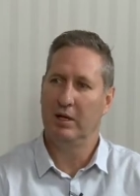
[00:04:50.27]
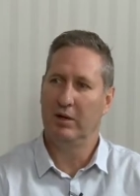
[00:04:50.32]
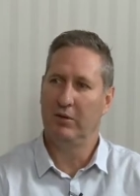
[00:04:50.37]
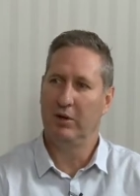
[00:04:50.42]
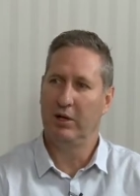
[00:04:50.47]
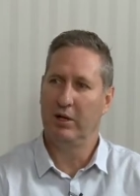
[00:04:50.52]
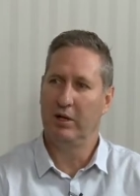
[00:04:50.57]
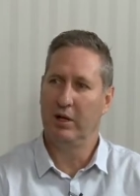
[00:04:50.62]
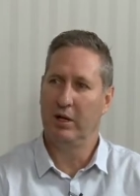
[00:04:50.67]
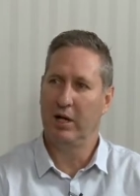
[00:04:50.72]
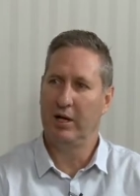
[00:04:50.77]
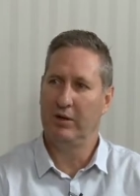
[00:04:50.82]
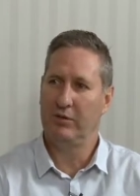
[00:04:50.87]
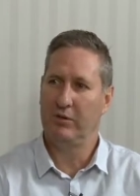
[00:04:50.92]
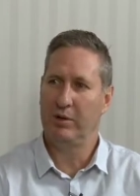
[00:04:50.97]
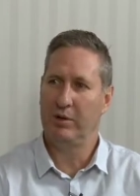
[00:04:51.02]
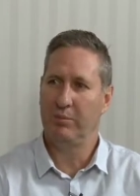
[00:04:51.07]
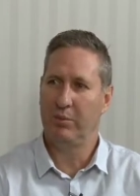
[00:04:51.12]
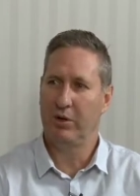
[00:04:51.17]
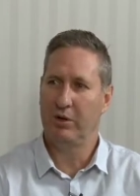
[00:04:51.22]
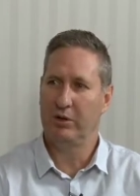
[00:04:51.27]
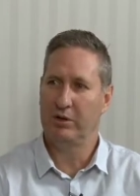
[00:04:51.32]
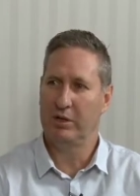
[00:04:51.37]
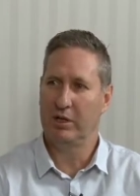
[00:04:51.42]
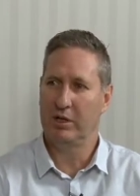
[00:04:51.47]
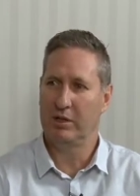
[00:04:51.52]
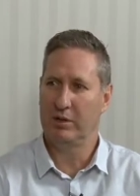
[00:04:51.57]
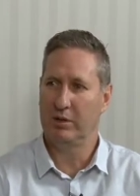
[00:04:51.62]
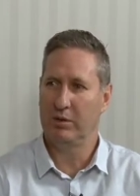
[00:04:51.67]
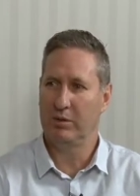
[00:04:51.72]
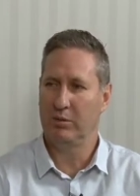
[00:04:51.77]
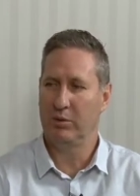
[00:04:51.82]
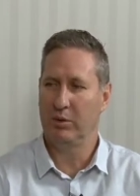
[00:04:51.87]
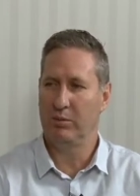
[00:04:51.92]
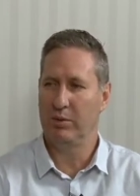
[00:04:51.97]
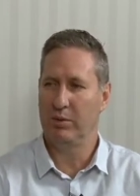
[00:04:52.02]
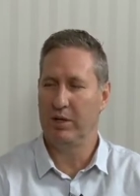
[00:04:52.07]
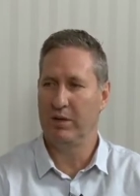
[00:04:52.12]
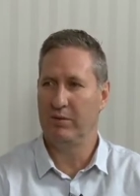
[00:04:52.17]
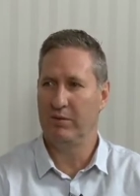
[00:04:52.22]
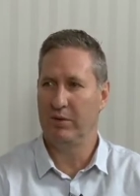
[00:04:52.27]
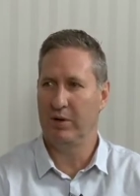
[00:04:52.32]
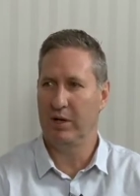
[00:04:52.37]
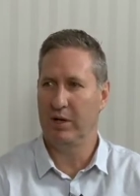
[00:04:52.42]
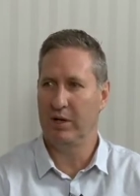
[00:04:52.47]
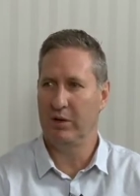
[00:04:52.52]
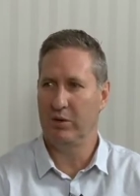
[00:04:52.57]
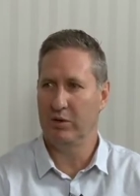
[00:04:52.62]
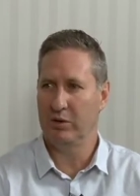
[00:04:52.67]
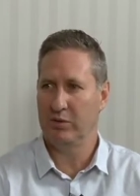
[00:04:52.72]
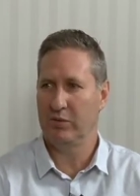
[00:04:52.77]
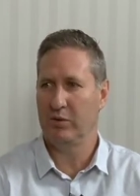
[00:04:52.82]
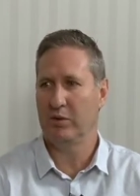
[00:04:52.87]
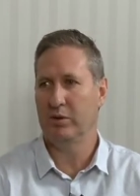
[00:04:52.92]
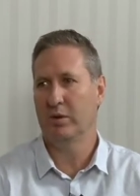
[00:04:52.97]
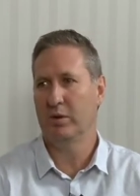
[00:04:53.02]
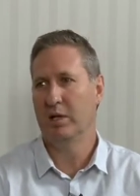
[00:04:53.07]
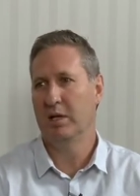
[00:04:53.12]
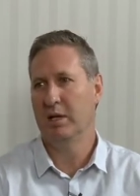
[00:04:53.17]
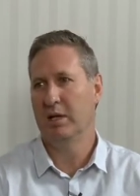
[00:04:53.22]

regulatory process would be very useful.